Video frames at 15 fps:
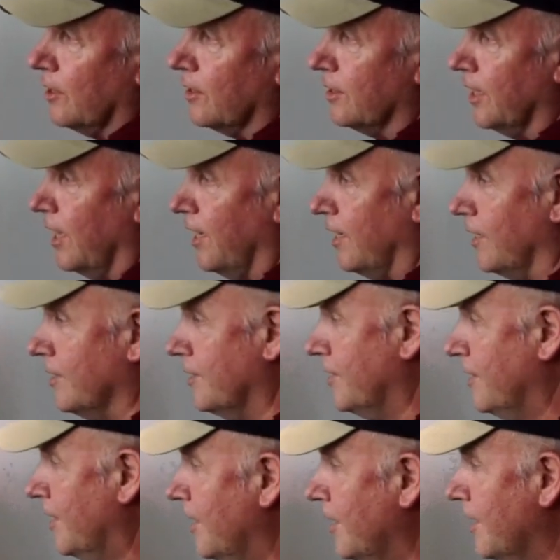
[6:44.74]
Now,
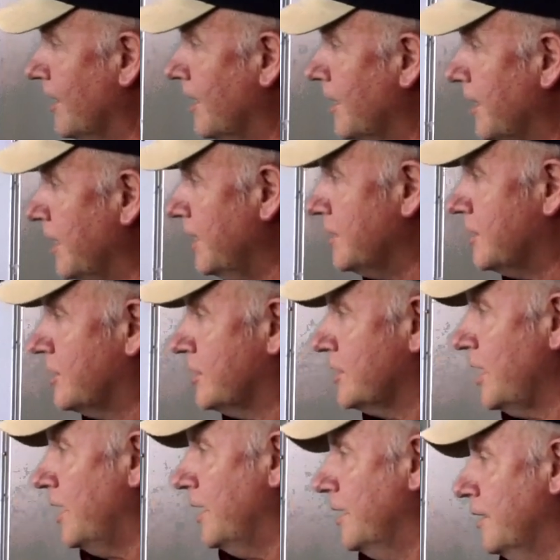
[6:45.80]
let's
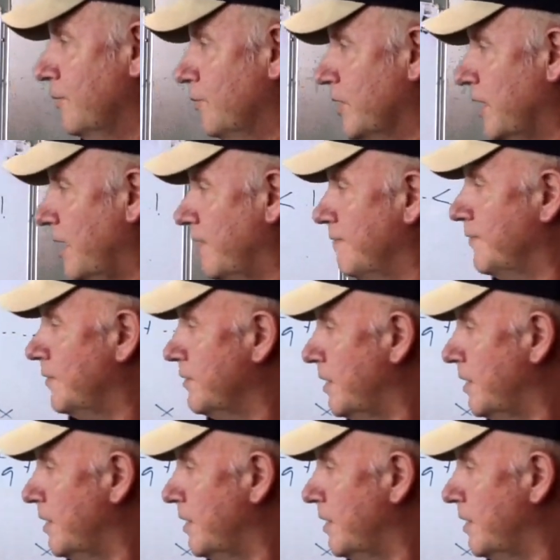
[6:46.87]
say we have,